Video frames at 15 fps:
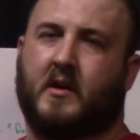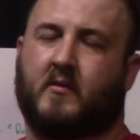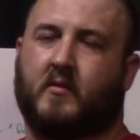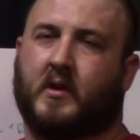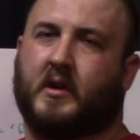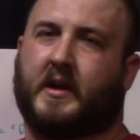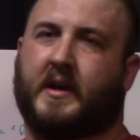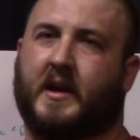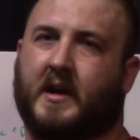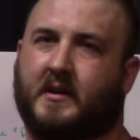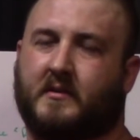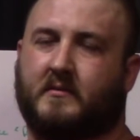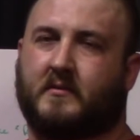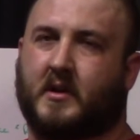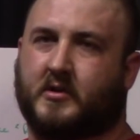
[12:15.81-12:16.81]
really
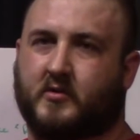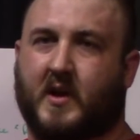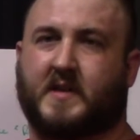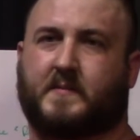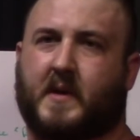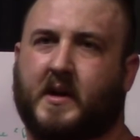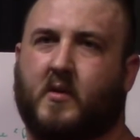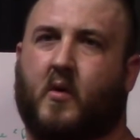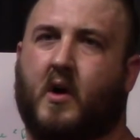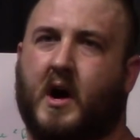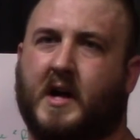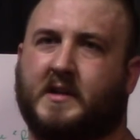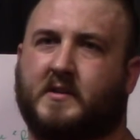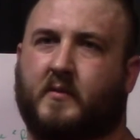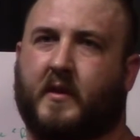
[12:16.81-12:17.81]
address my quads